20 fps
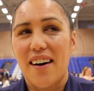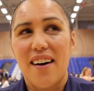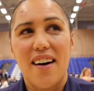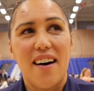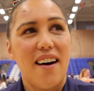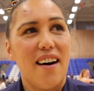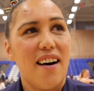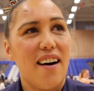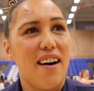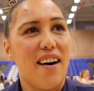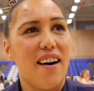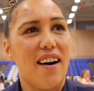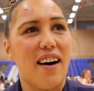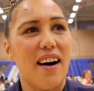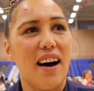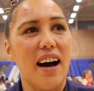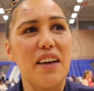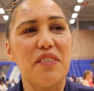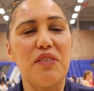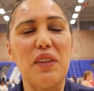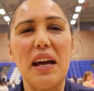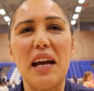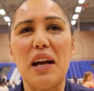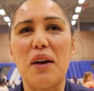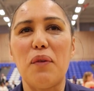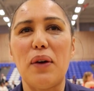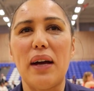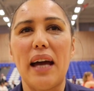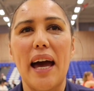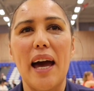Oh, I
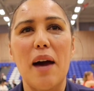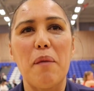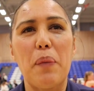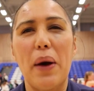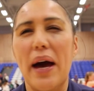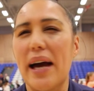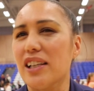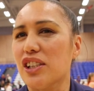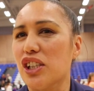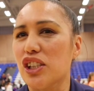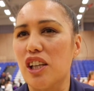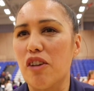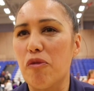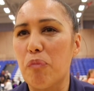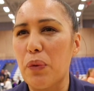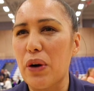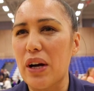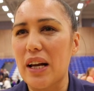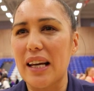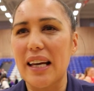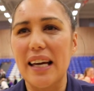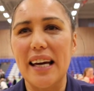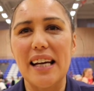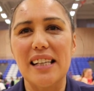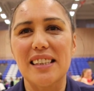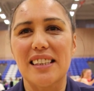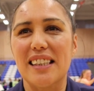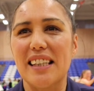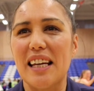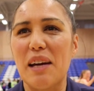think we had patches of
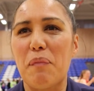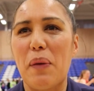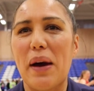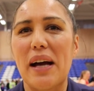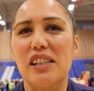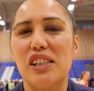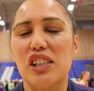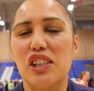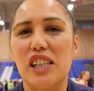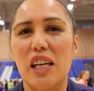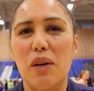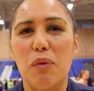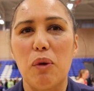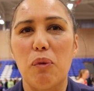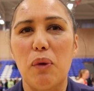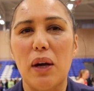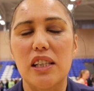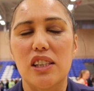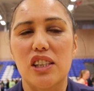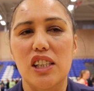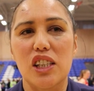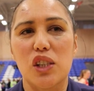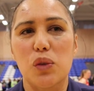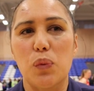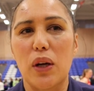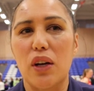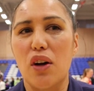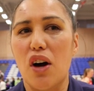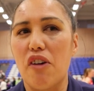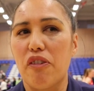brilliance and then patches that we just
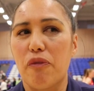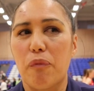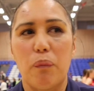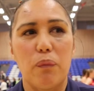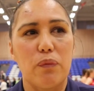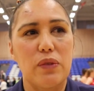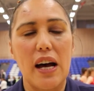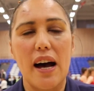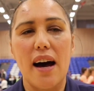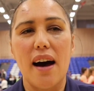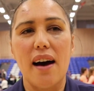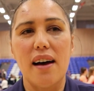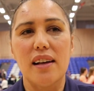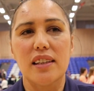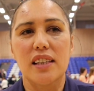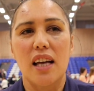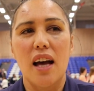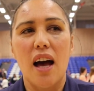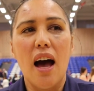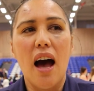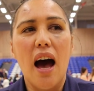went off task.